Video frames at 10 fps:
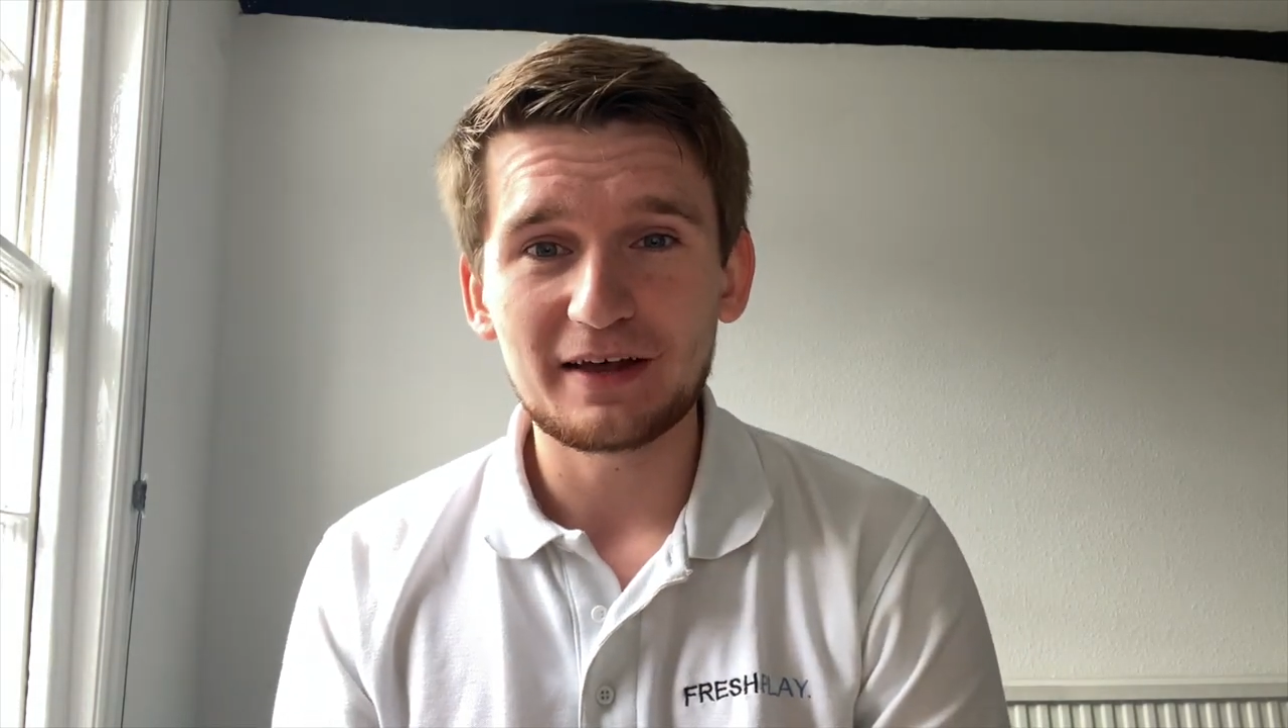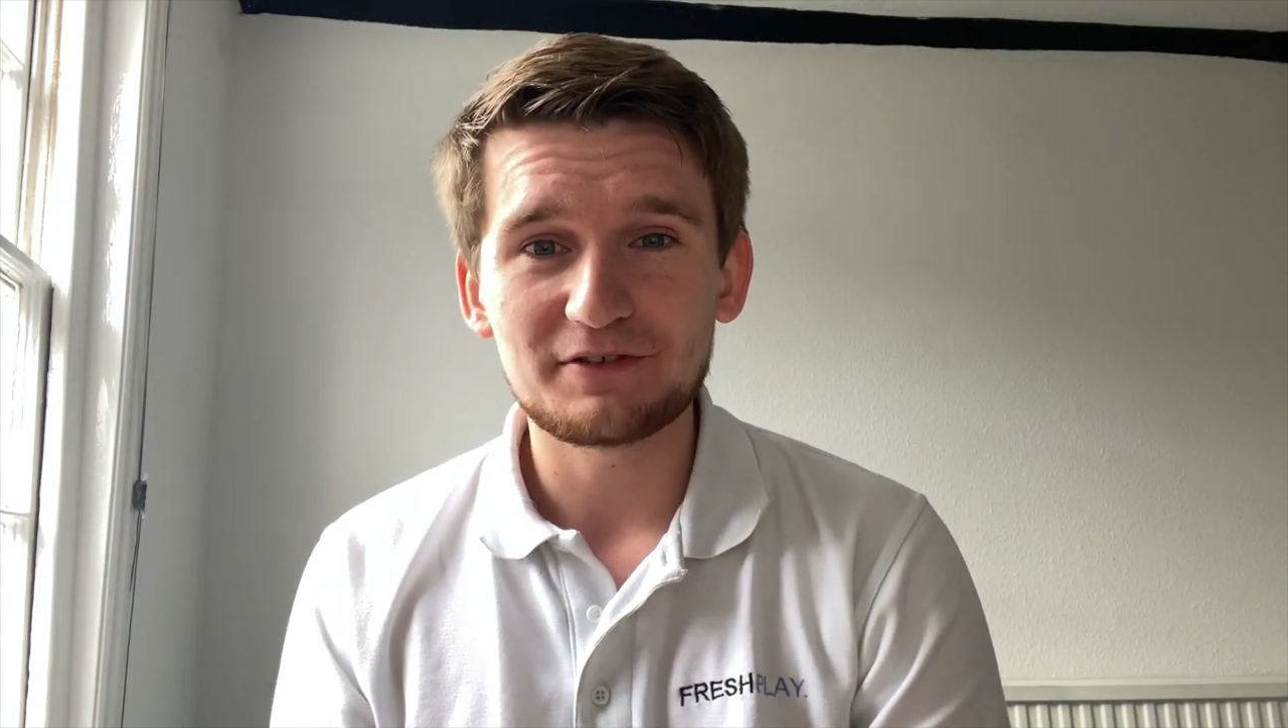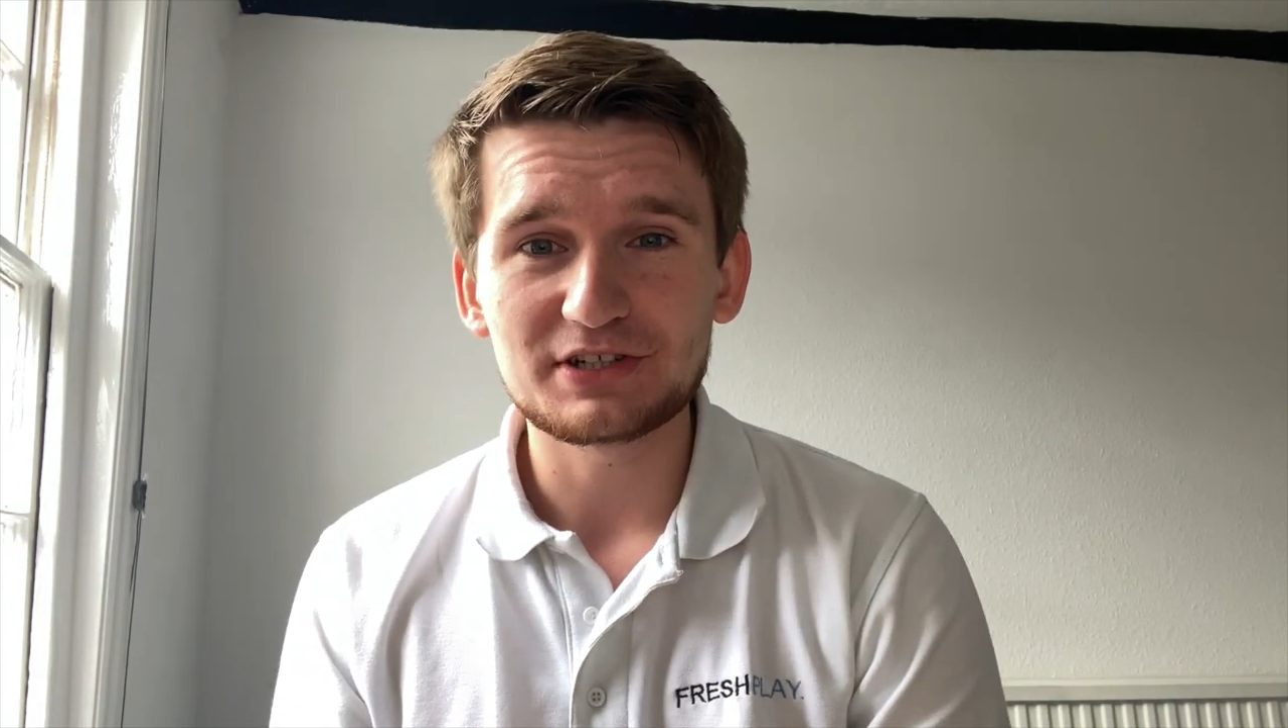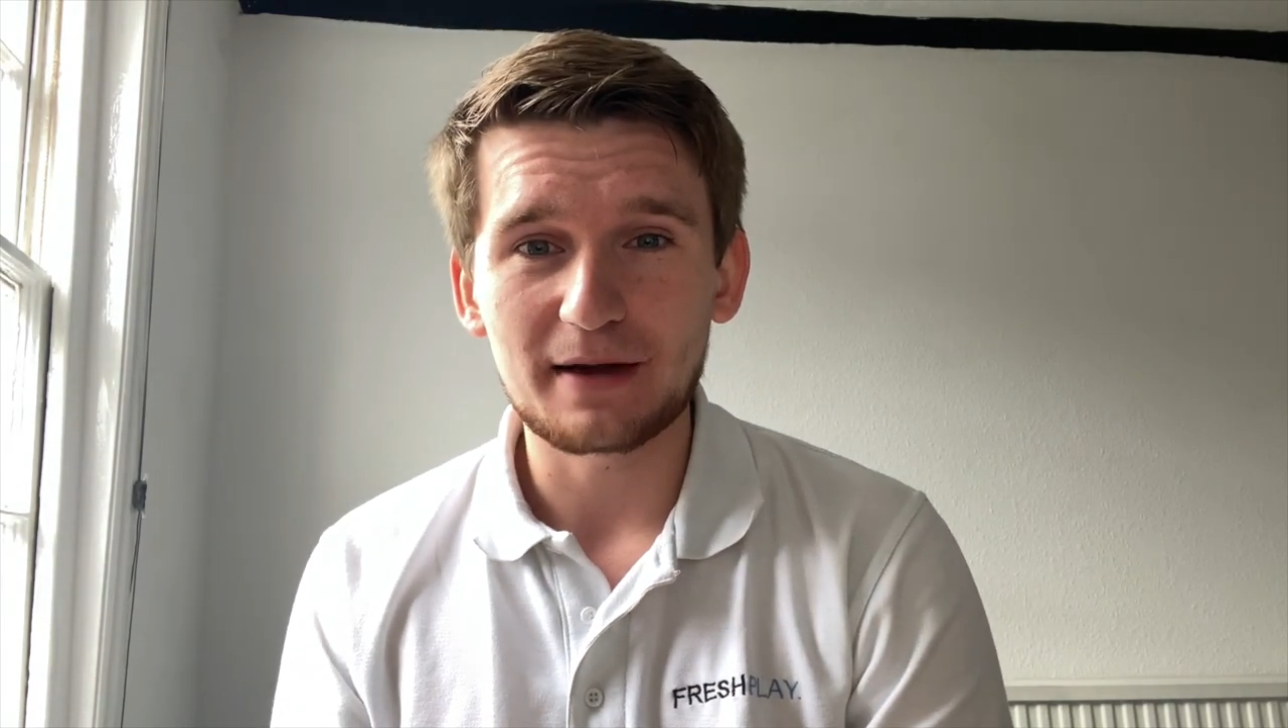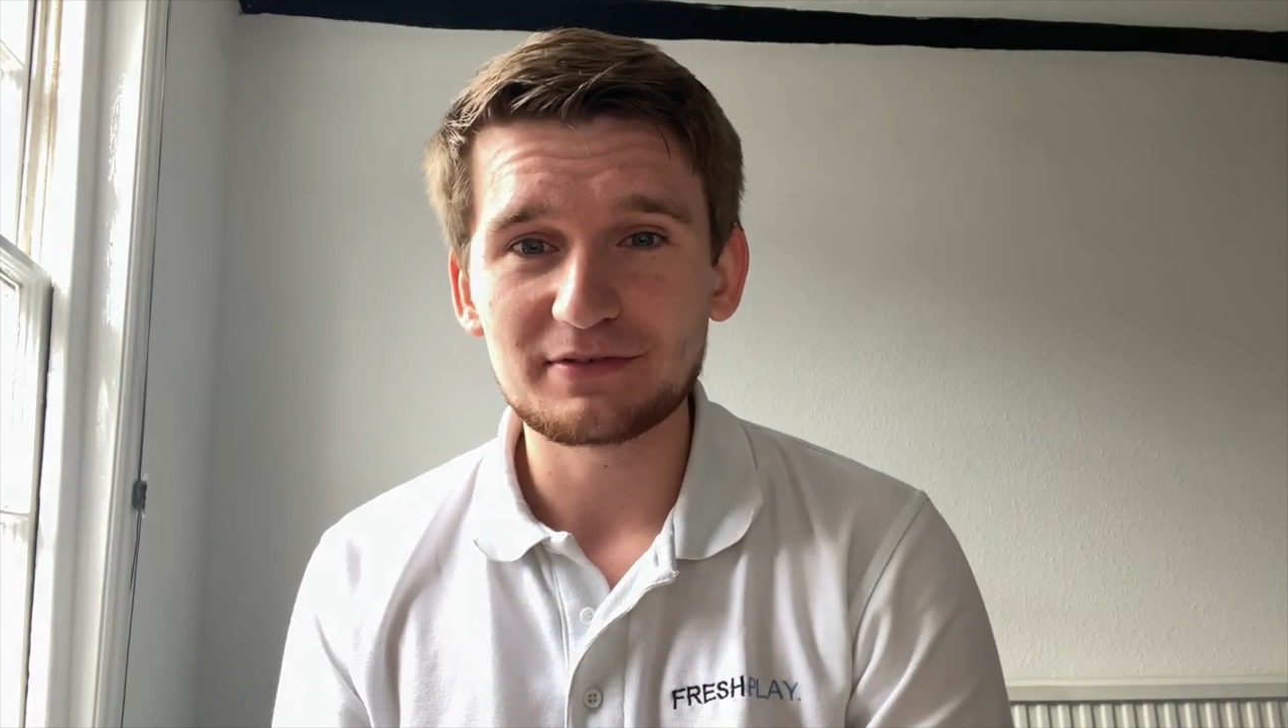for
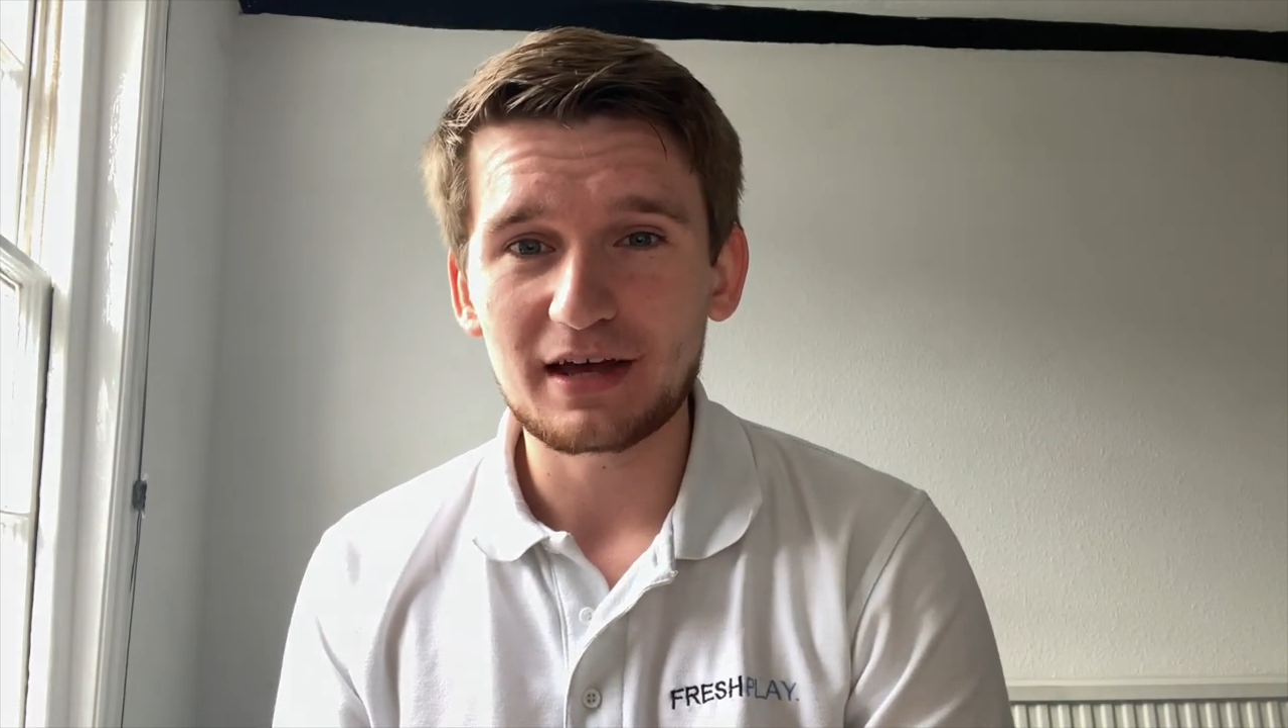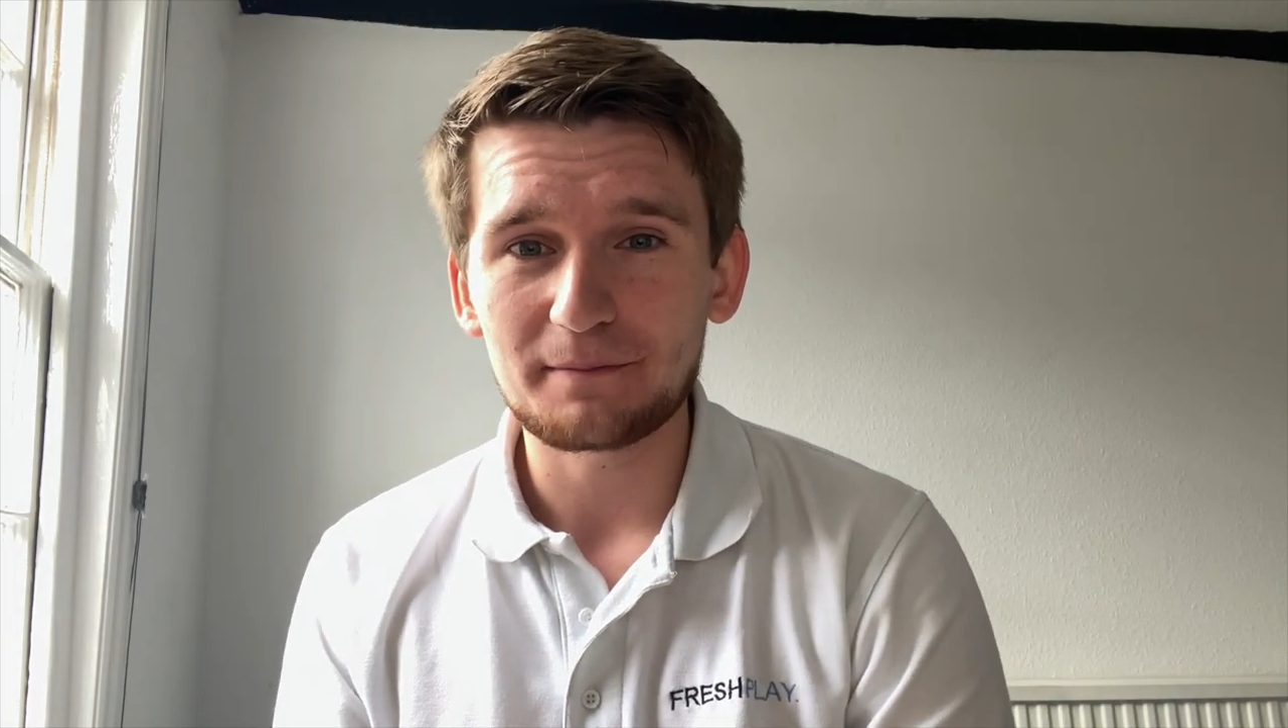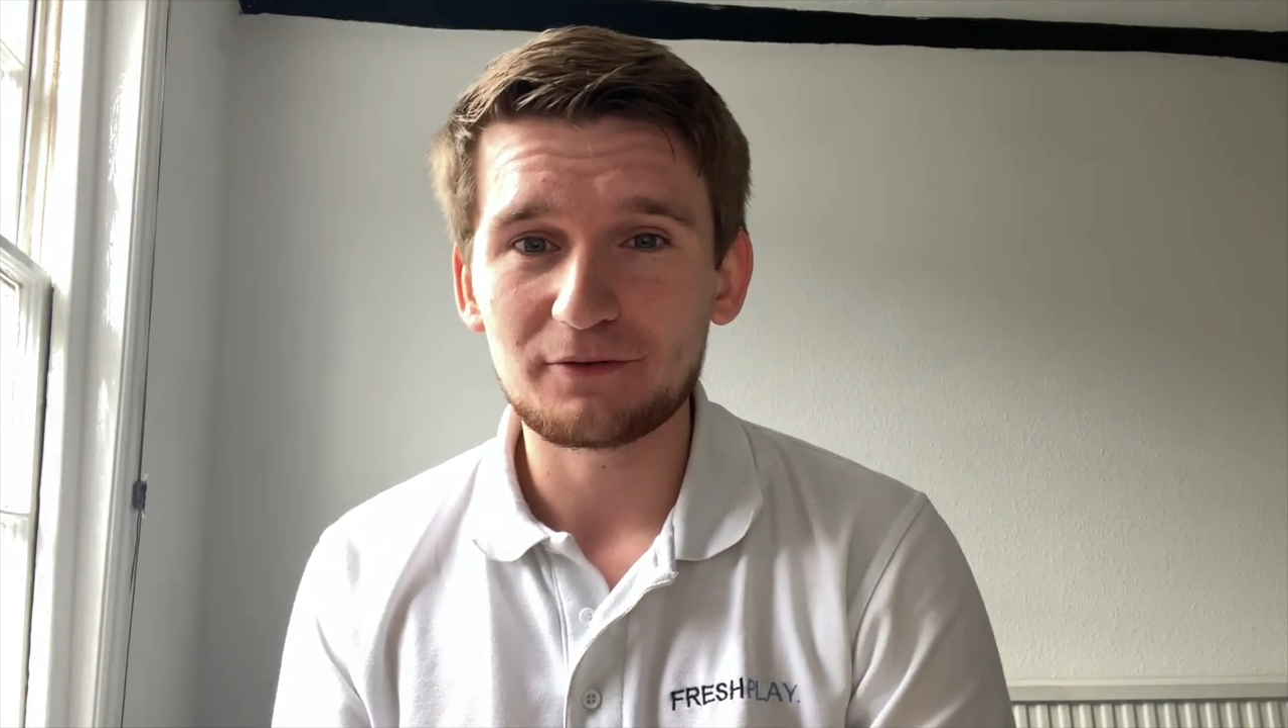JamTap,